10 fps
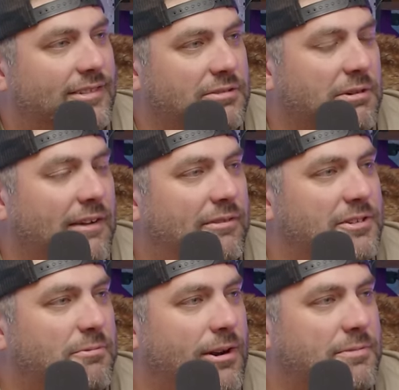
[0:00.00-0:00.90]
Because when I
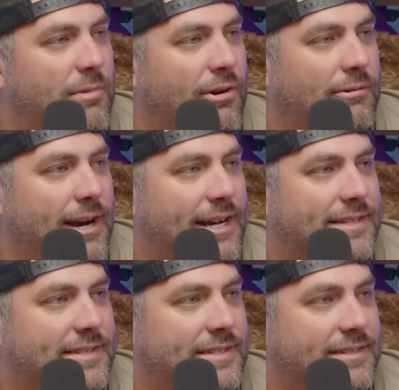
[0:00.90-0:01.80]
first watched
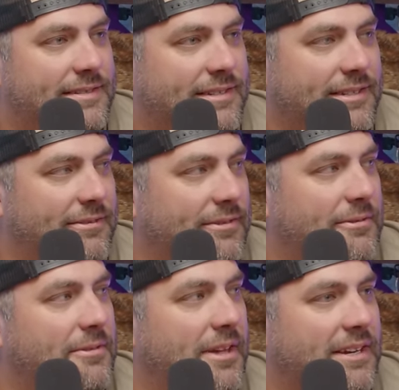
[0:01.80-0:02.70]
Mallrats, you know, the
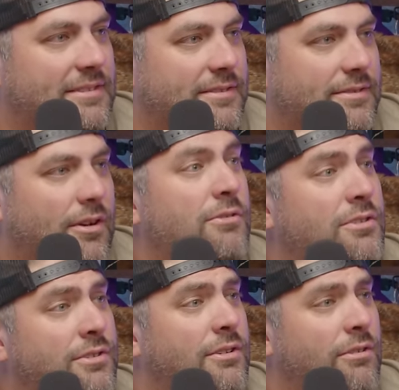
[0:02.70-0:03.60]
whole thing is, oh,
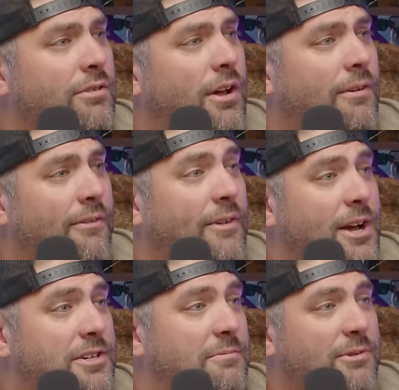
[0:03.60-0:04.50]
did you get down to the
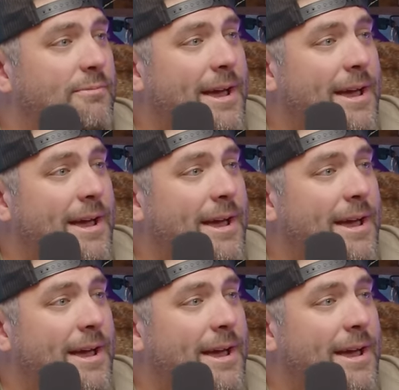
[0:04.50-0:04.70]
fashionable